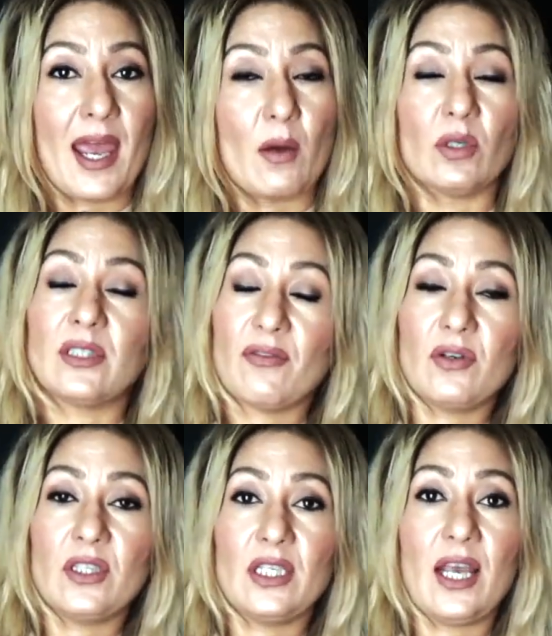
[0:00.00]
It will
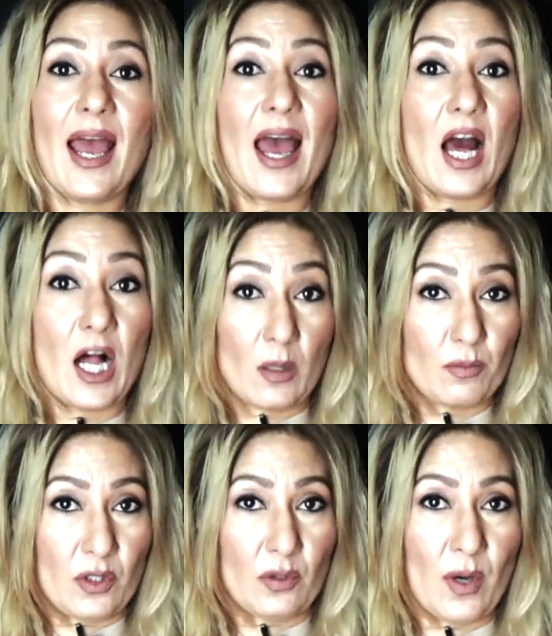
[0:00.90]
definitely
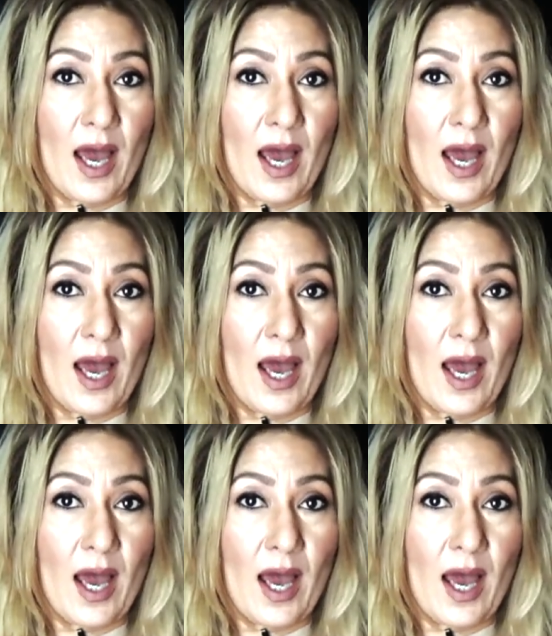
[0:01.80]
help you.